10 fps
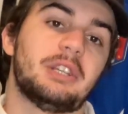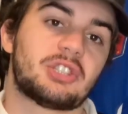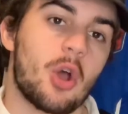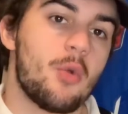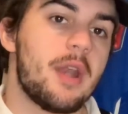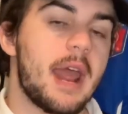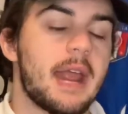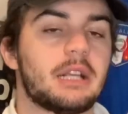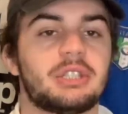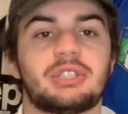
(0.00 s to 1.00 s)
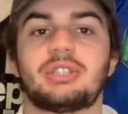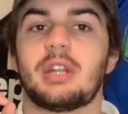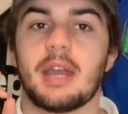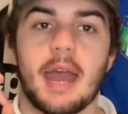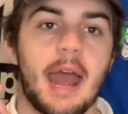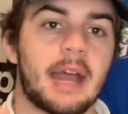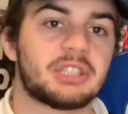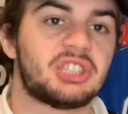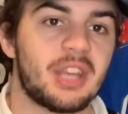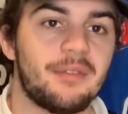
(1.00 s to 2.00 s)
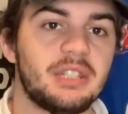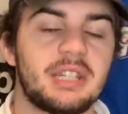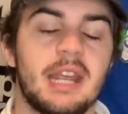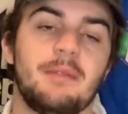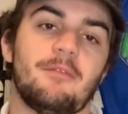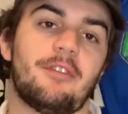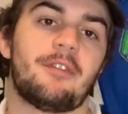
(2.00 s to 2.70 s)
so next, at 17th,